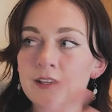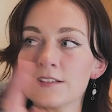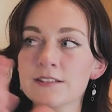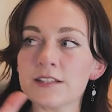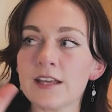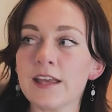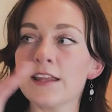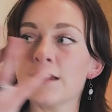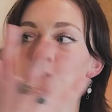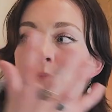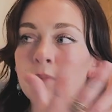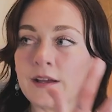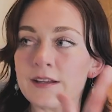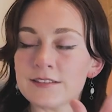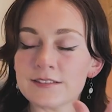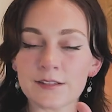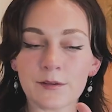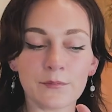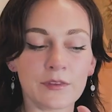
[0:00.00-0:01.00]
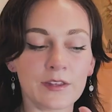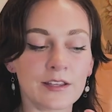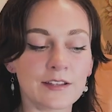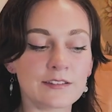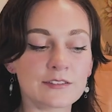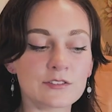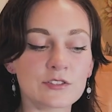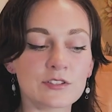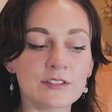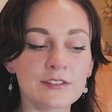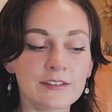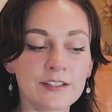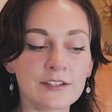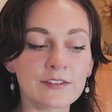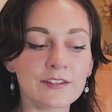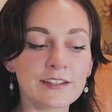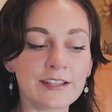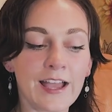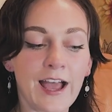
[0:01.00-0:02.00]
It's hidden by something. And so she
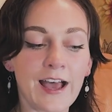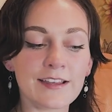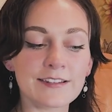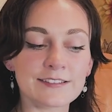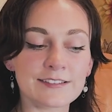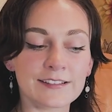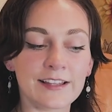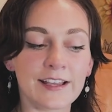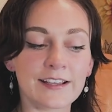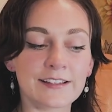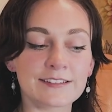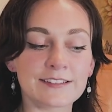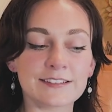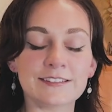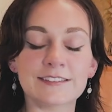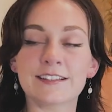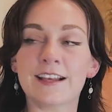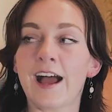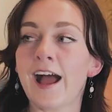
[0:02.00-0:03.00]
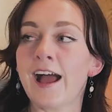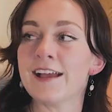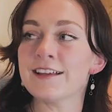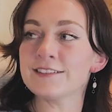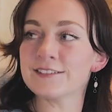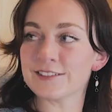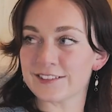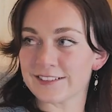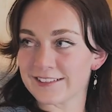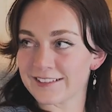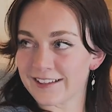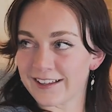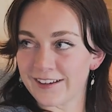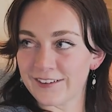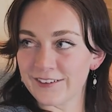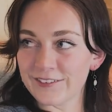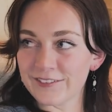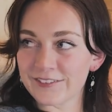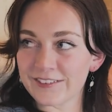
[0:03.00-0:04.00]
literally has to like disguise
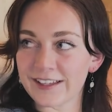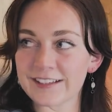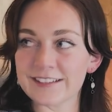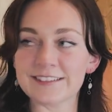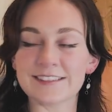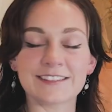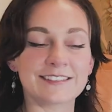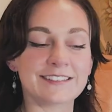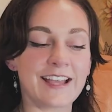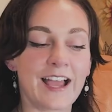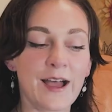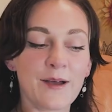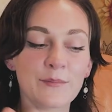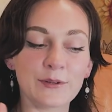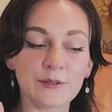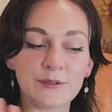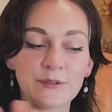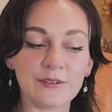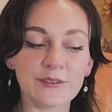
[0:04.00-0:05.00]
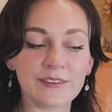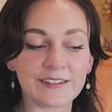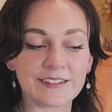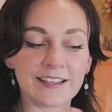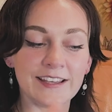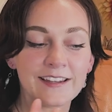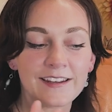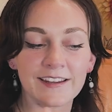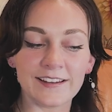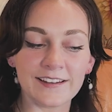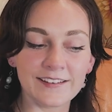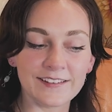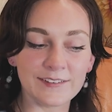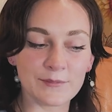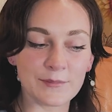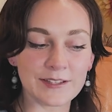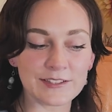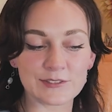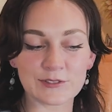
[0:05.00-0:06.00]
herself, like the taboo, the hidden, the
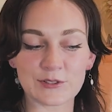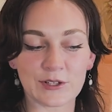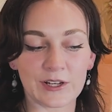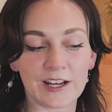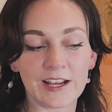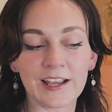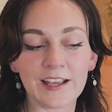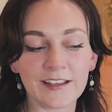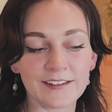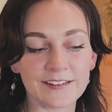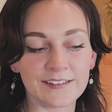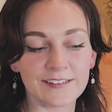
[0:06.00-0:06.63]
mystery.